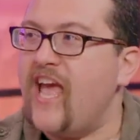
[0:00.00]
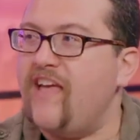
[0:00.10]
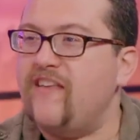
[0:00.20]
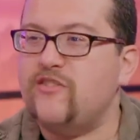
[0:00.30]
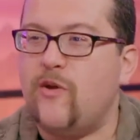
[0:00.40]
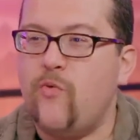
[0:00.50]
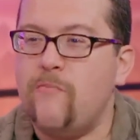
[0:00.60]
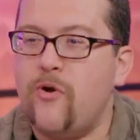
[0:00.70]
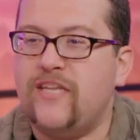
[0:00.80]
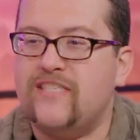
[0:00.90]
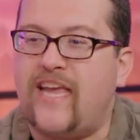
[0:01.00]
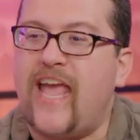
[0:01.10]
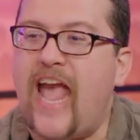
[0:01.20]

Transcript: And there's at one point he's like